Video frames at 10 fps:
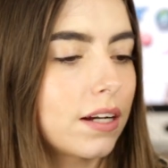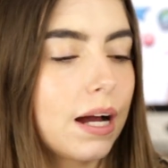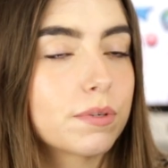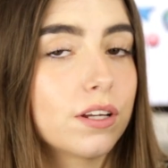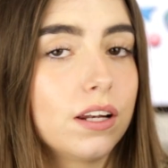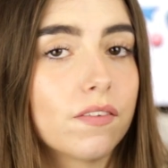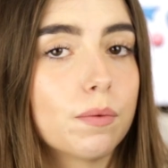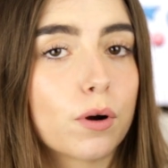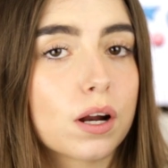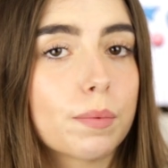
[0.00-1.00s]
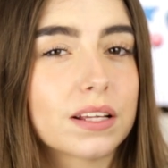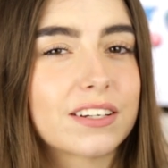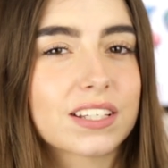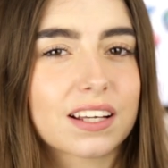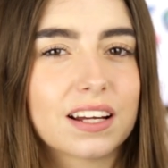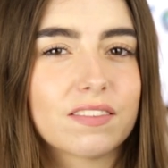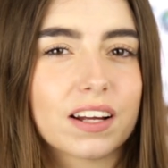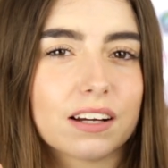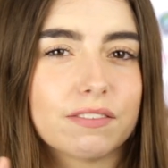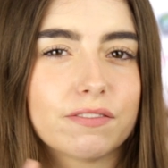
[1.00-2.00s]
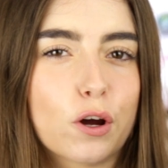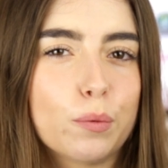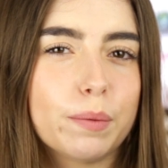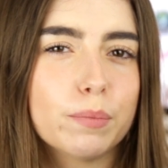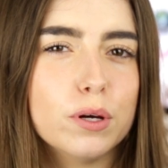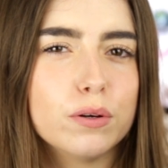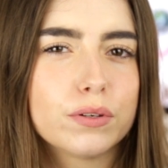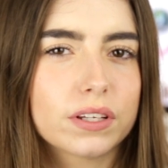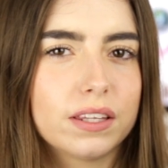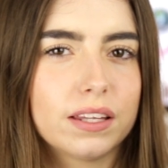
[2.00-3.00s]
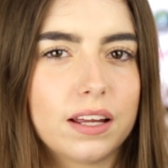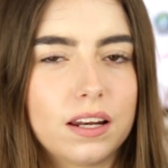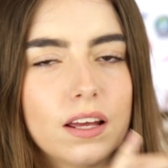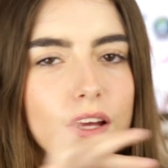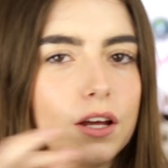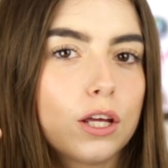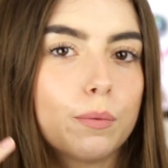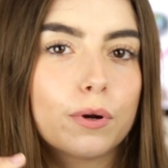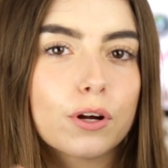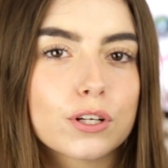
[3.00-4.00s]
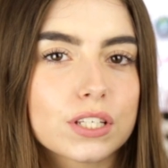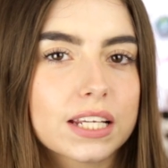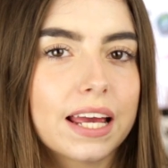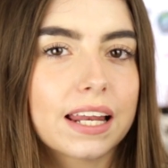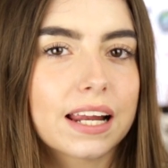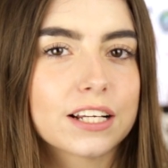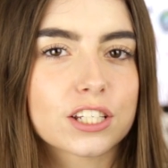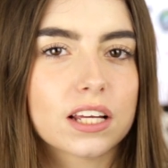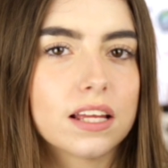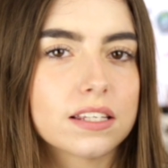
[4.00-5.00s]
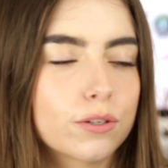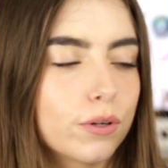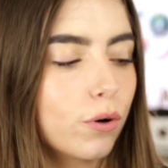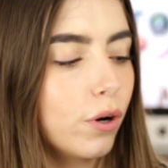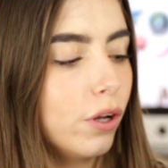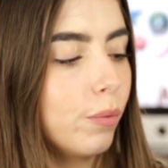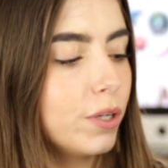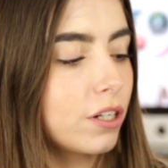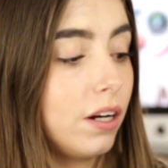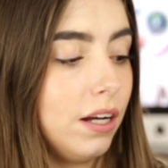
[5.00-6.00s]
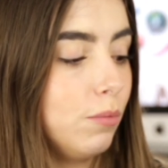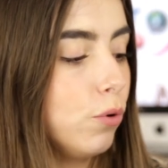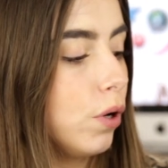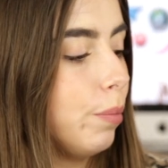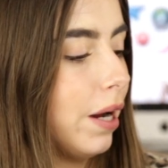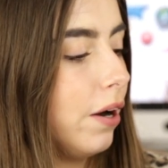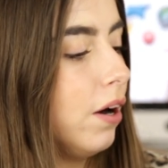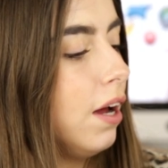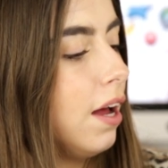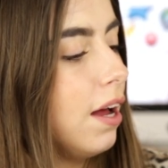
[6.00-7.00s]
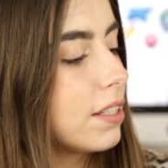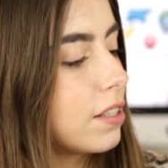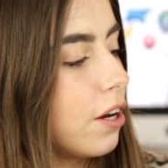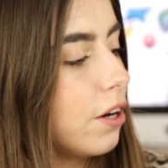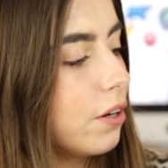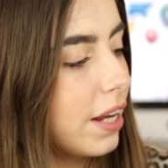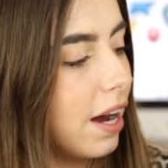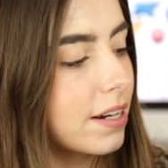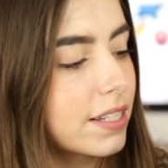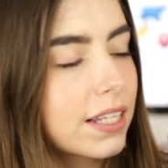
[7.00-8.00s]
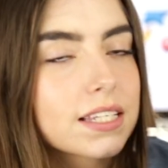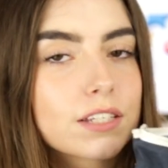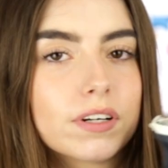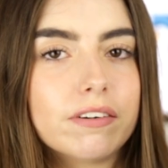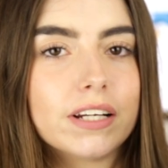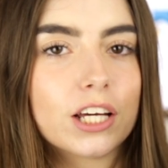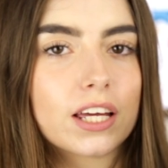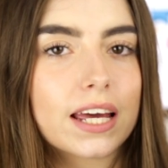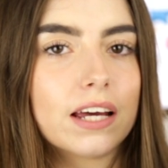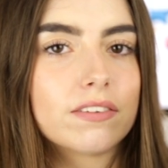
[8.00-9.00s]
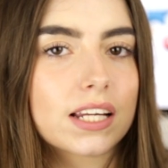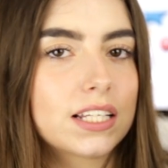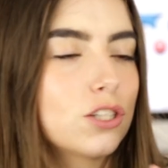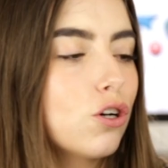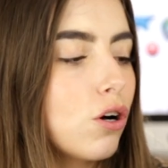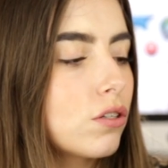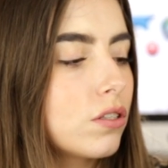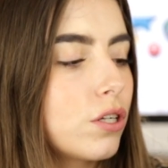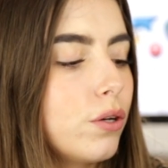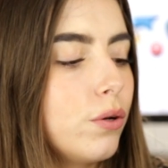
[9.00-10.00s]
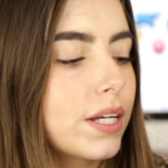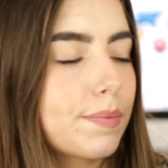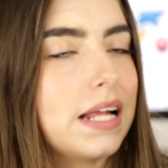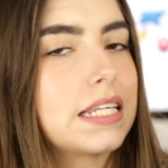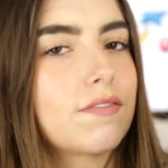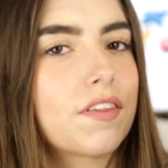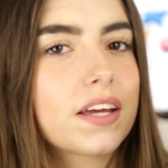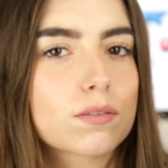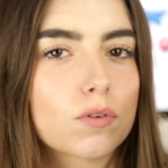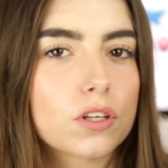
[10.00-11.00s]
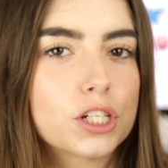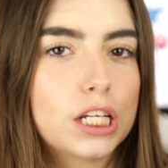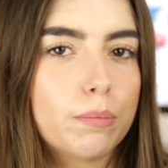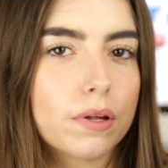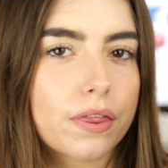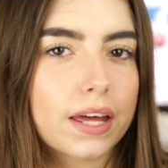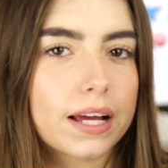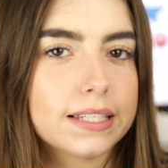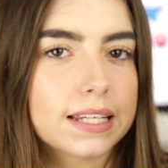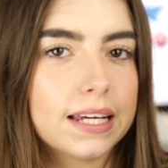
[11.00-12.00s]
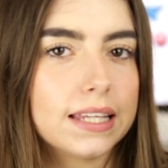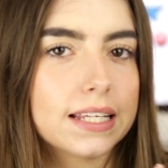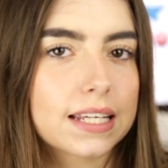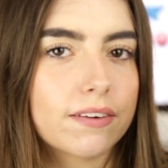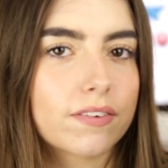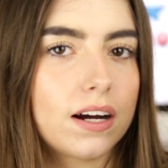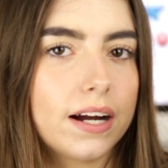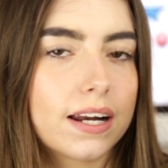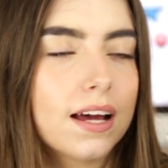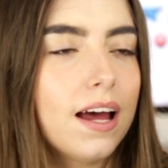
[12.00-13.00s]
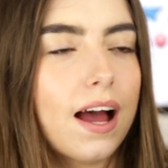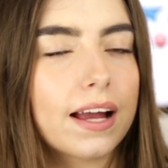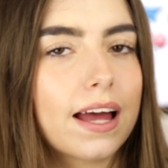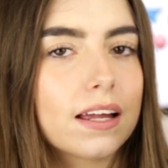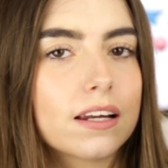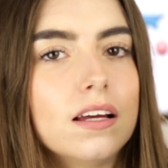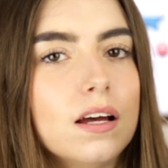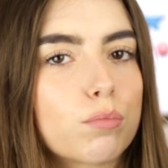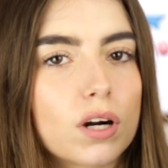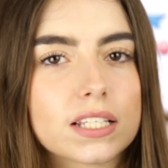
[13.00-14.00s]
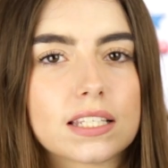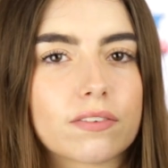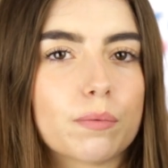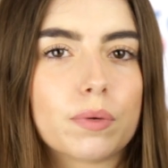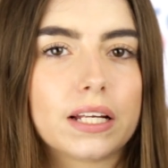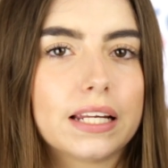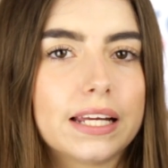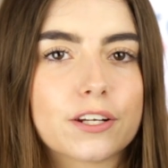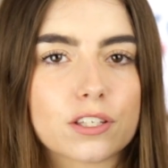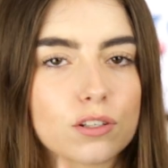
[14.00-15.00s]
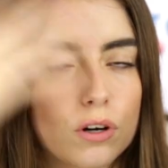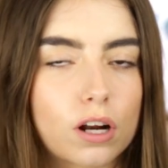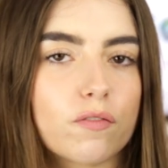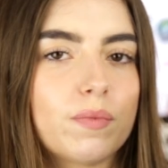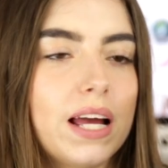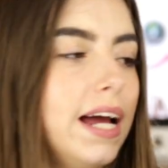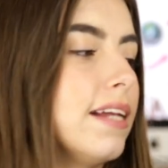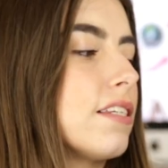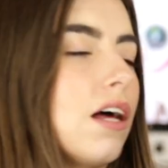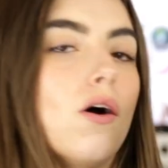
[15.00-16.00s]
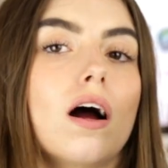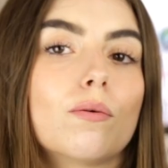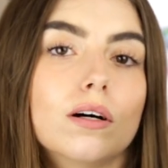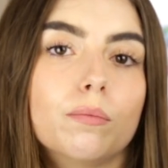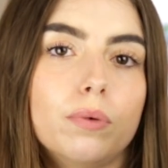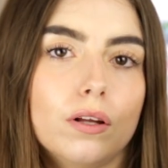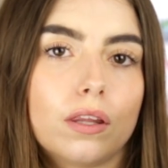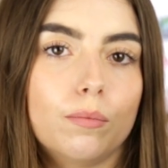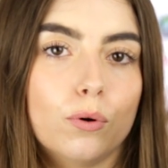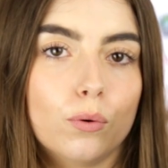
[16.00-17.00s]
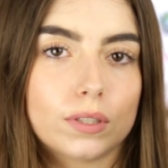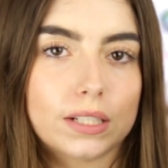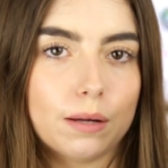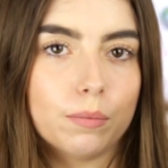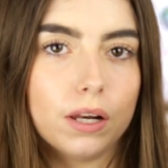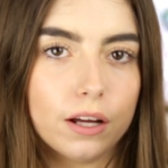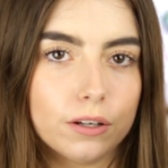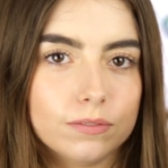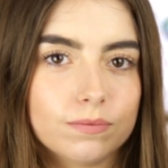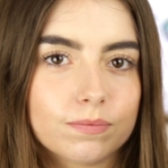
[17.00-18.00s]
I absolutely love the body butter. It's kind of like a foamy mousse and then you put it on your skin and it just turns into an oil, which I am all about. So yeah, I just think this is a really, really good gift and it's not too expensive. I think it's one of the cheaper things in this gift guide. Again, prices have completely just gone over my head, so I will put them all down below.